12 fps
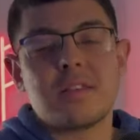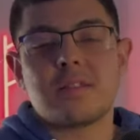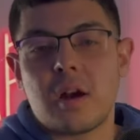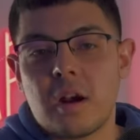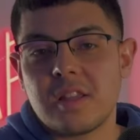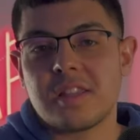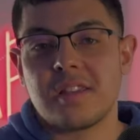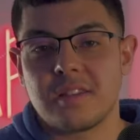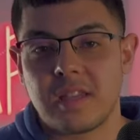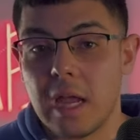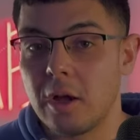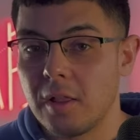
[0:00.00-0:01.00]
started to
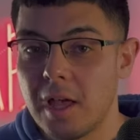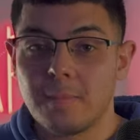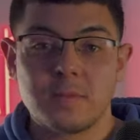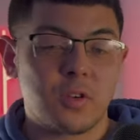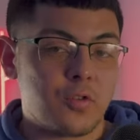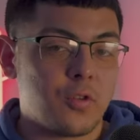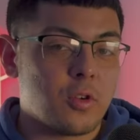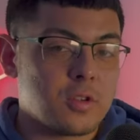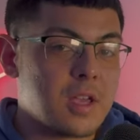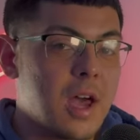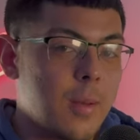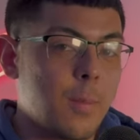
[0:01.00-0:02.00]
scale up to
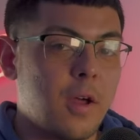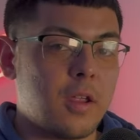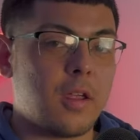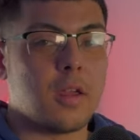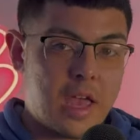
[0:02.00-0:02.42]
full-time money.